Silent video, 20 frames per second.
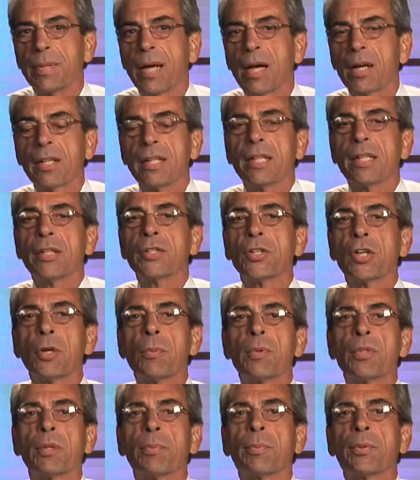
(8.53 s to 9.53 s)
How do they
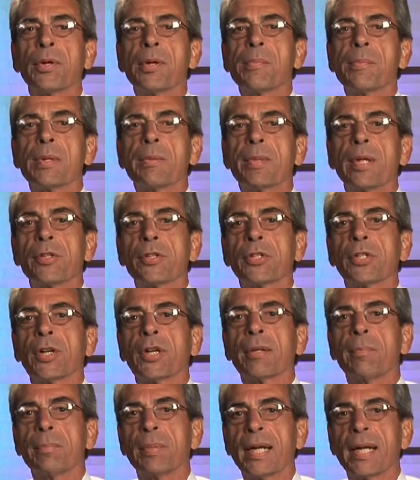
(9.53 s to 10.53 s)
determine the premium that you're
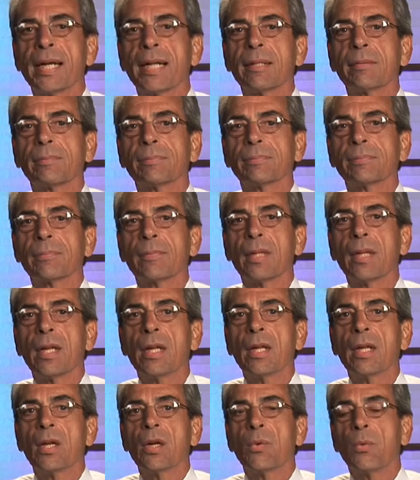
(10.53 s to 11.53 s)
going to pay?
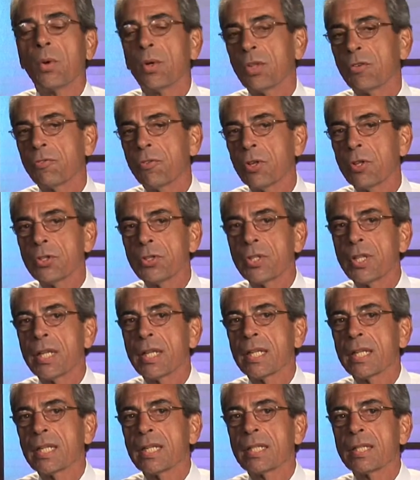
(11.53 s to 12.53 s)
Well, the first
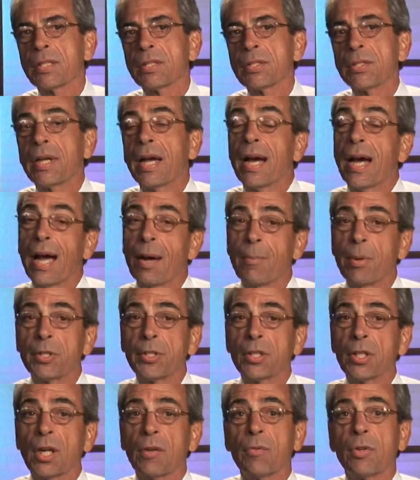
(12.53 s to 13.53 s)
thing is how
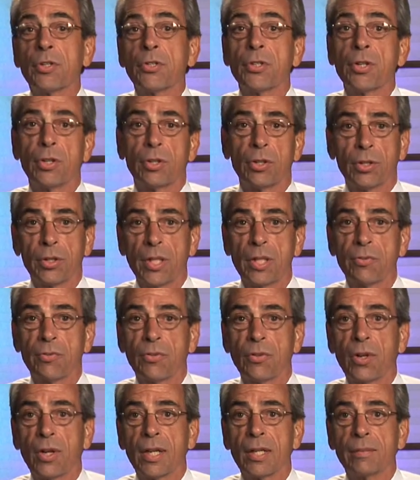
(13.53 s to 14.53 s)
much coverage you're looking
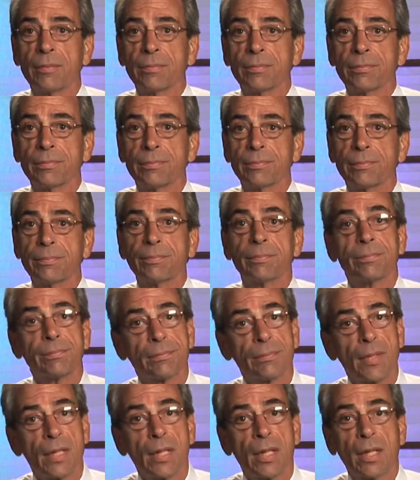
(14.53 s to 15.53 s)
for.
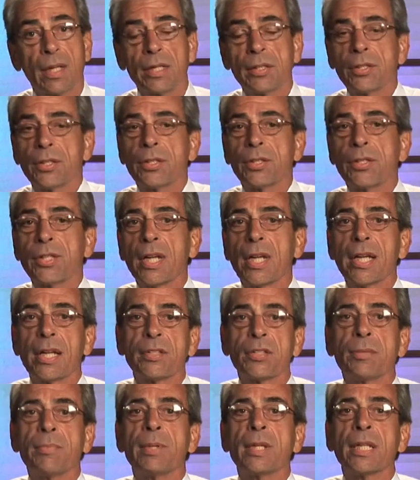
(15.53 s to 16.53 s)
Let's just say
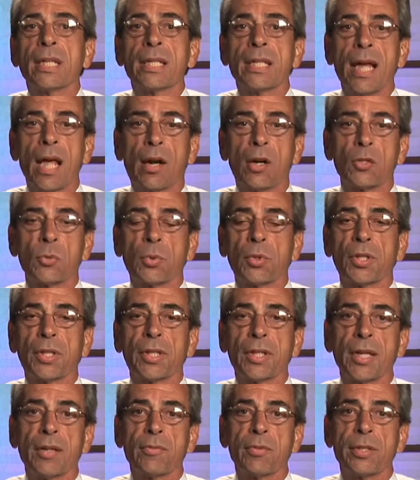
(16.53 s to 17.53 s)
it's a million dollars worth of
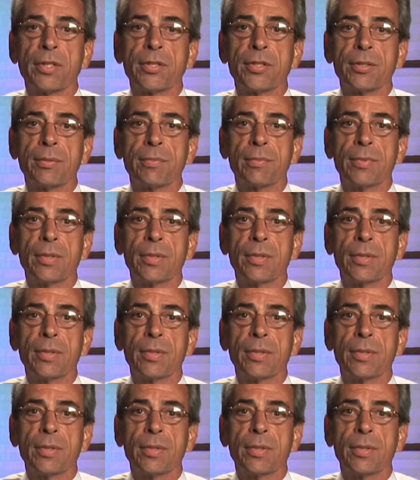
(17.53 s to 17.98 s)
coverage.